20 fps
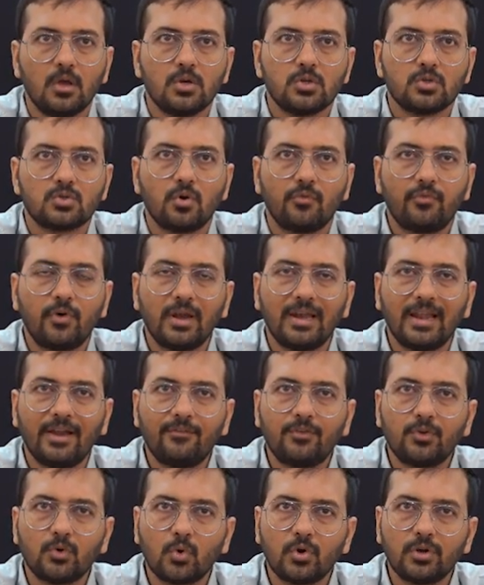So for
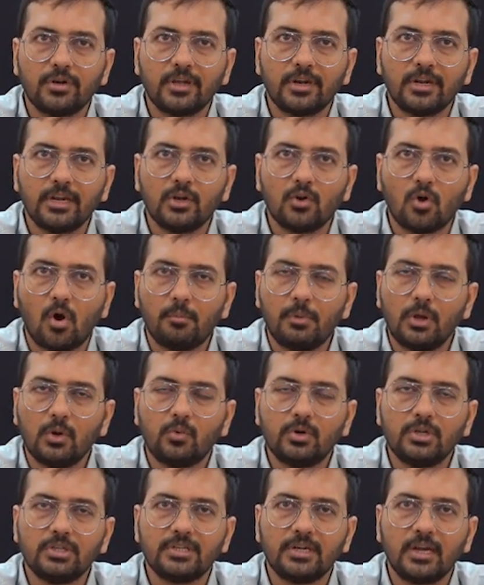left coronary, normal
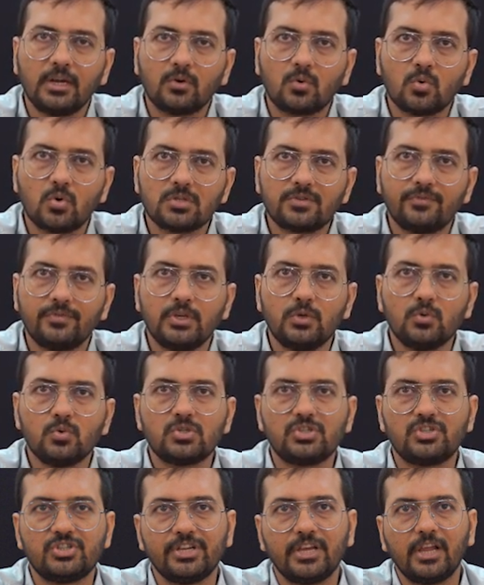origin and course, we
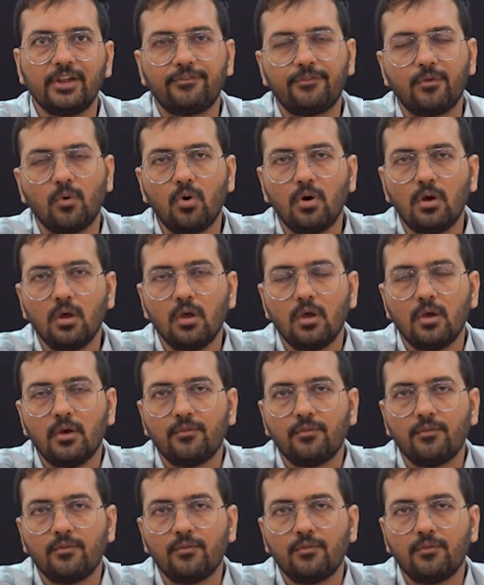use JL4.